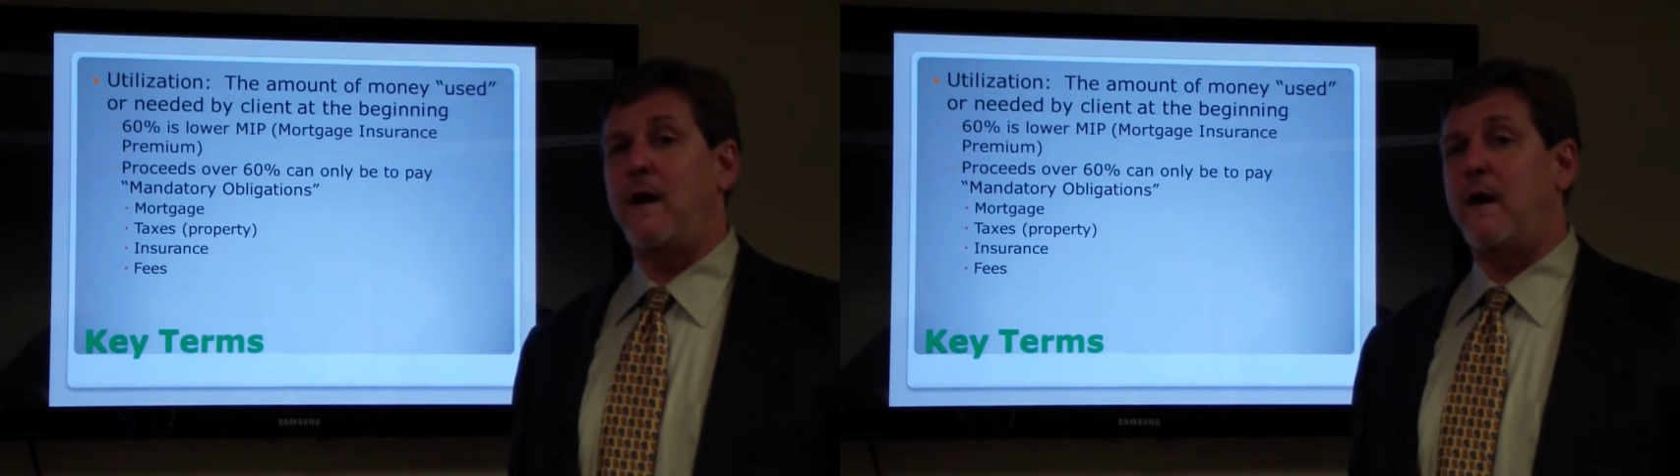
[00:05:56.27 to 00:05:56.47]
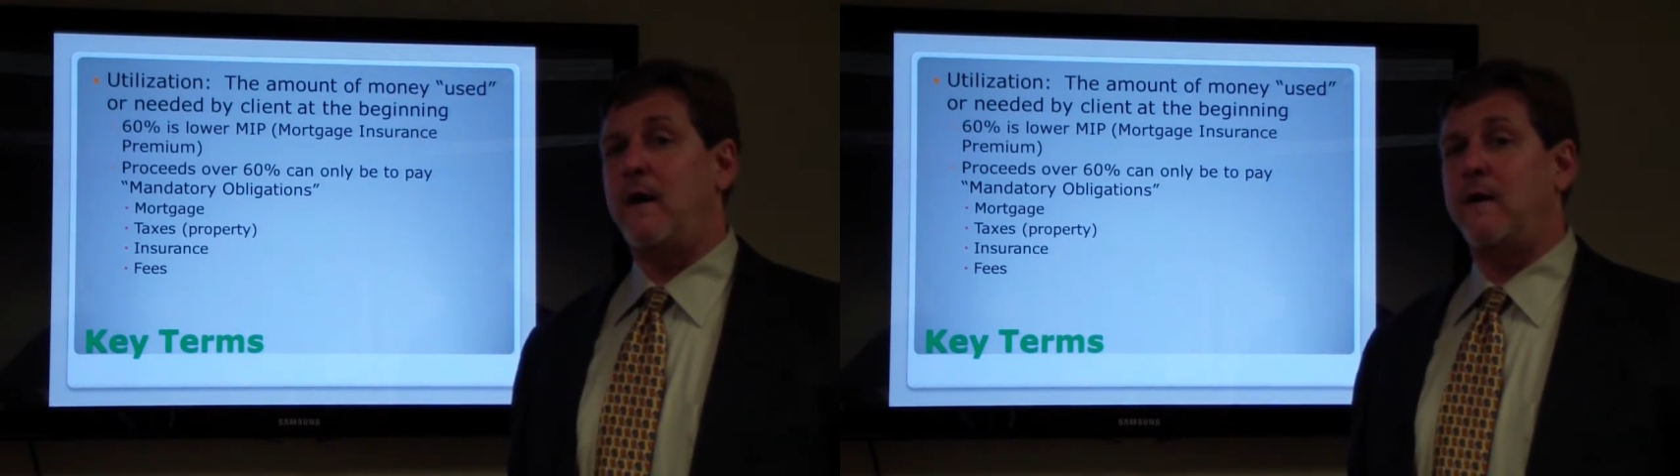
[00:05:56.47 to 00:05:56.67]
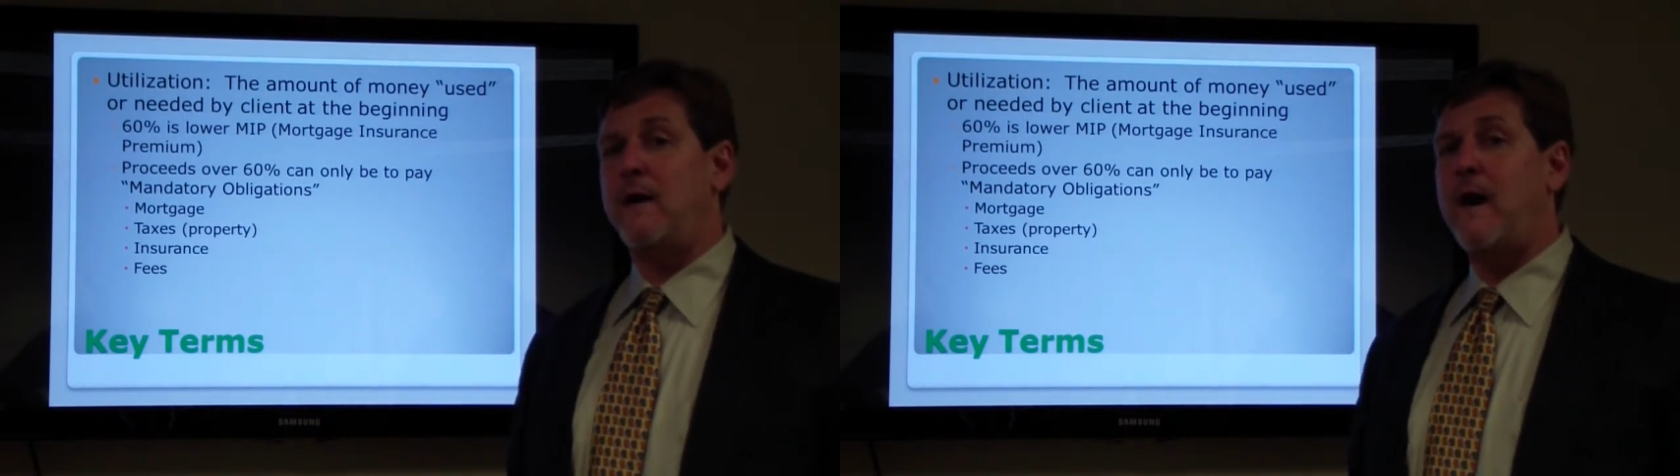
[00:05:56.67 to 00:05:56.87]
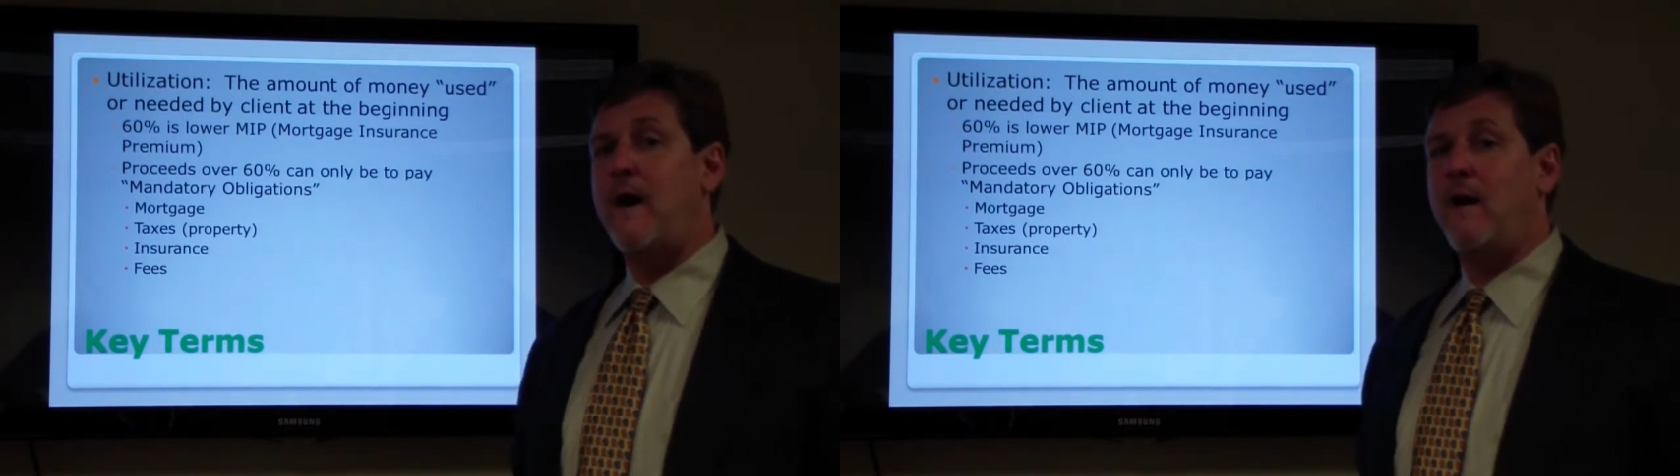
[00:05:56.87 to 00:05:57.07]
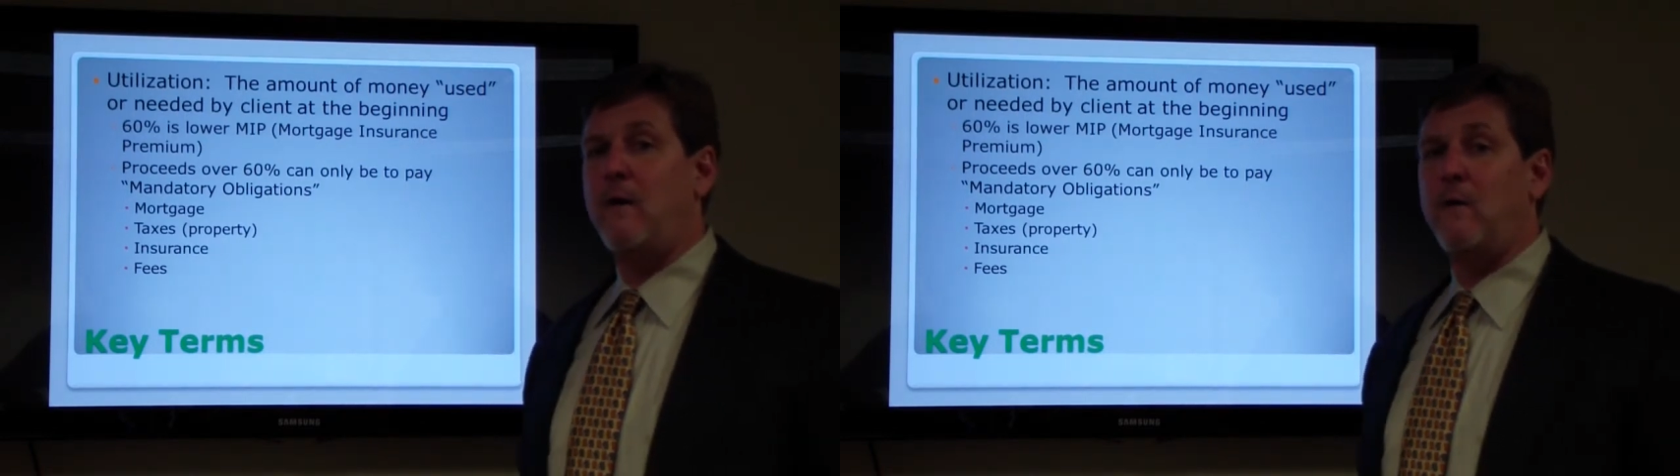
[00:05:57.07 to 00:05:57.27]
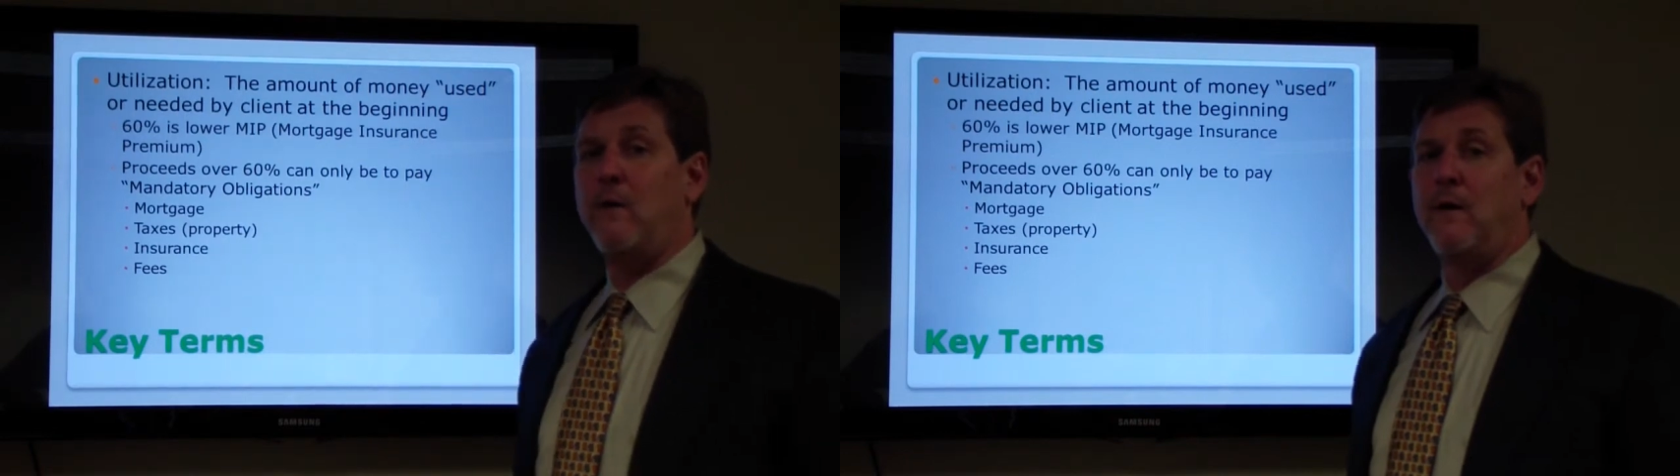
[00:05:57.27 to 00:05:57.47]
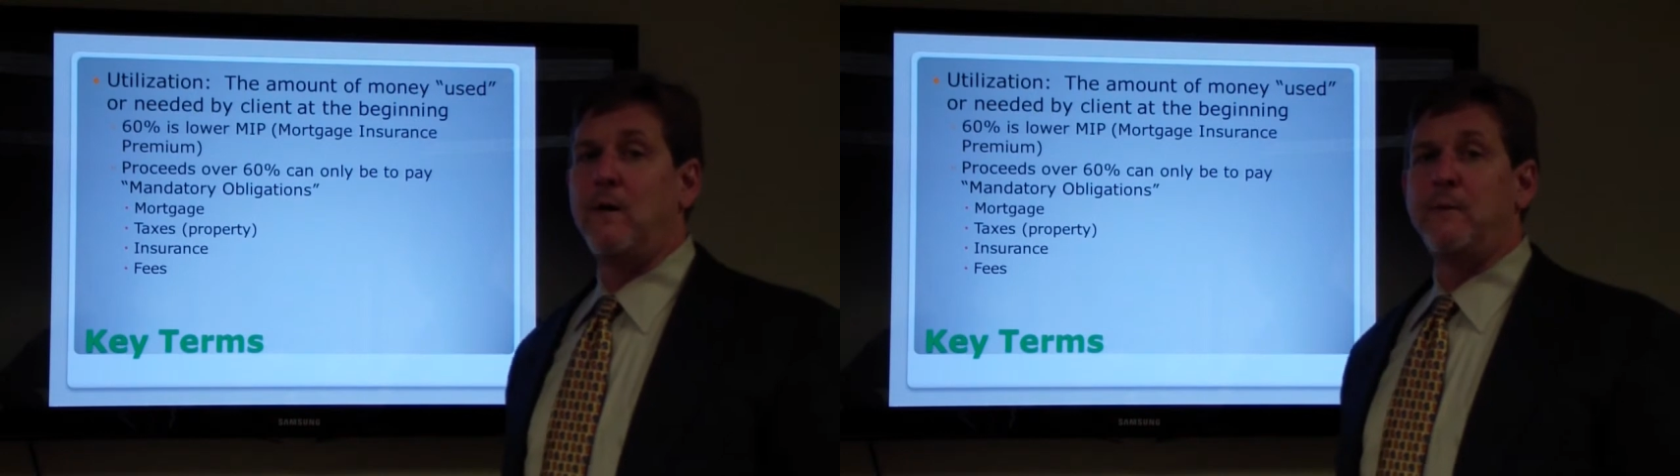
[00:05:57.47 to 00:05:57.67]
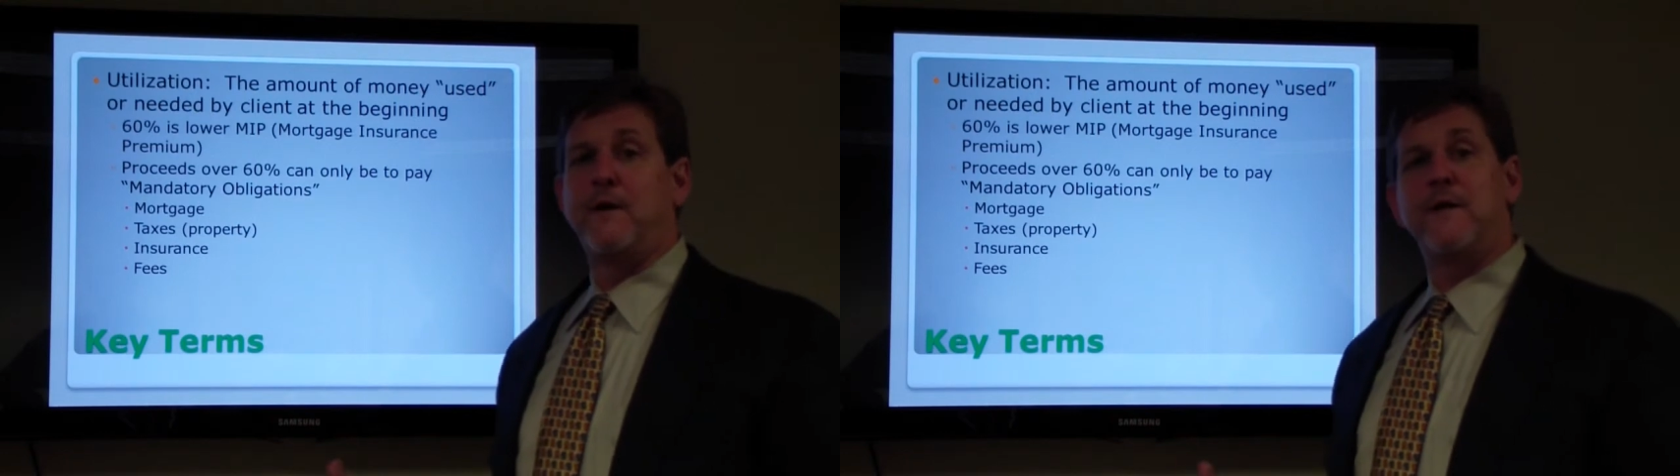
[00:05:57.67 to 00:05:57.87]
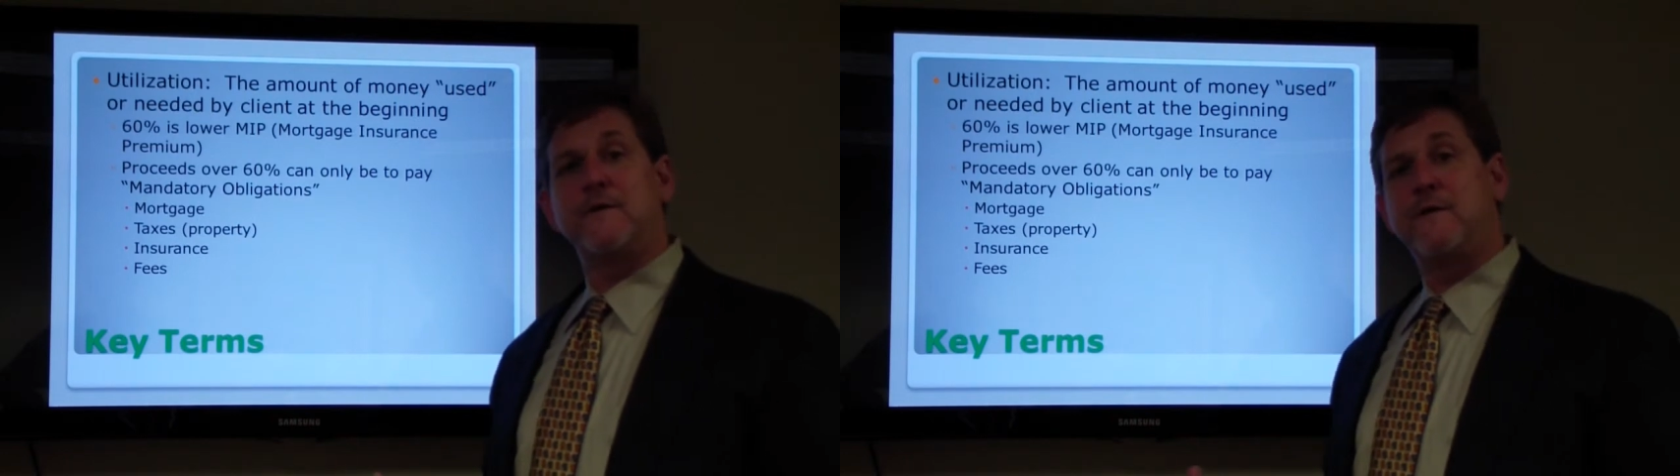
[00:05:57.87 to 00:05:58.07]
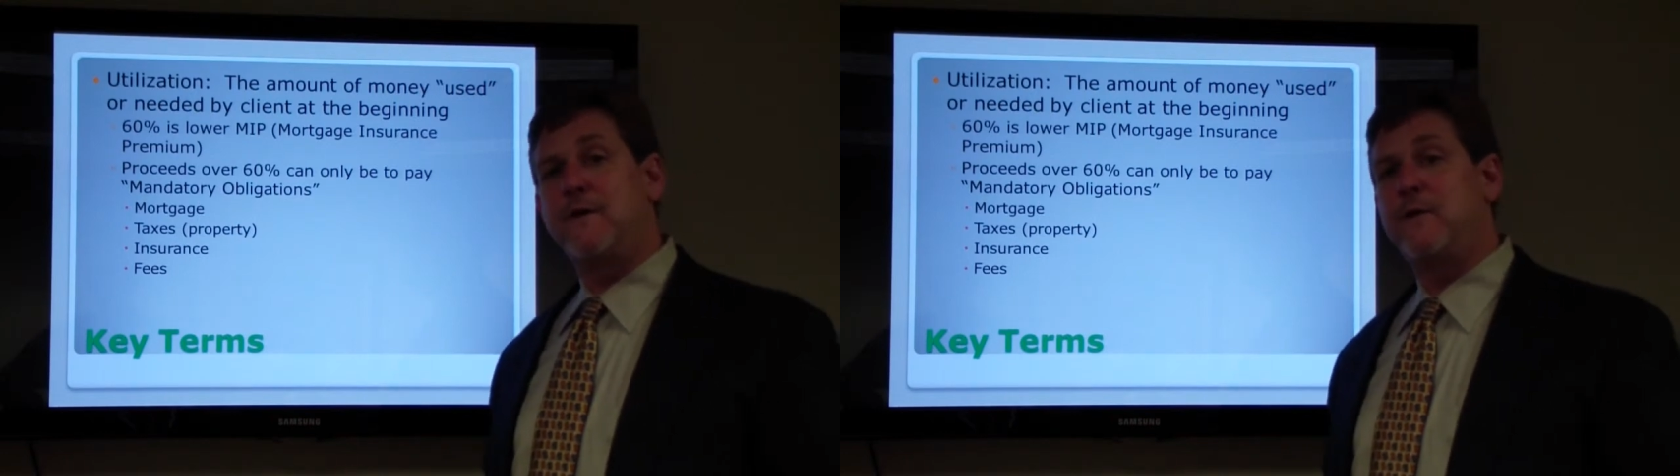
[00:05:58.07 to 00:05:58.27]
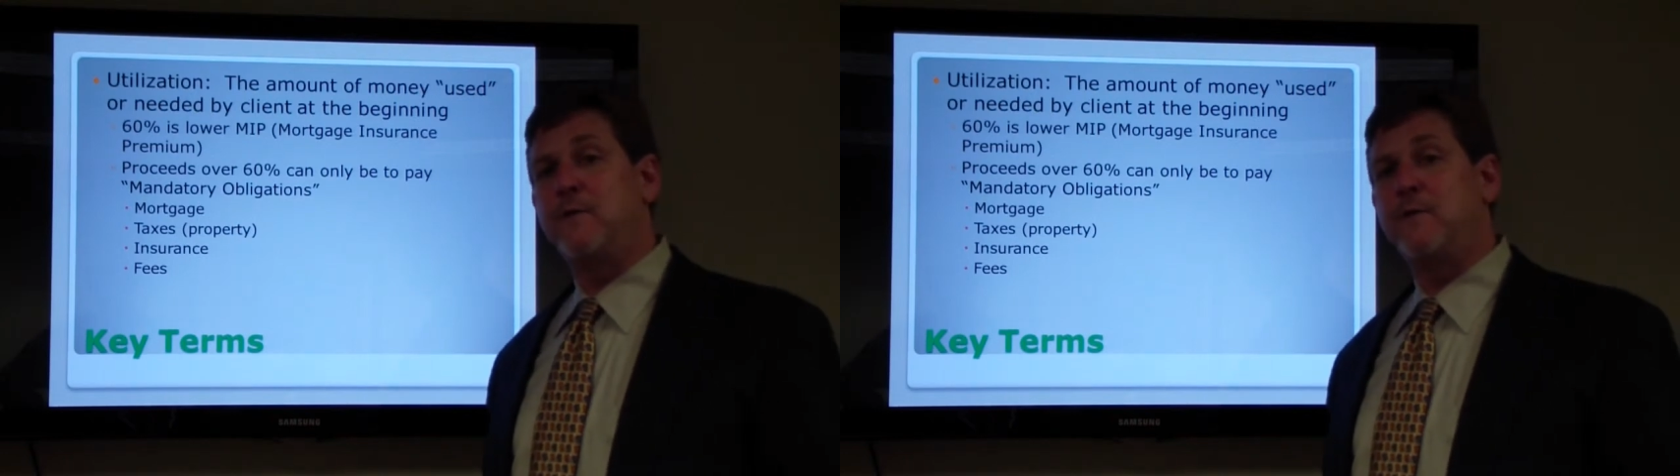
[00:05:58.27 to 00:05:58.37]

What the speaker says: And now, because they're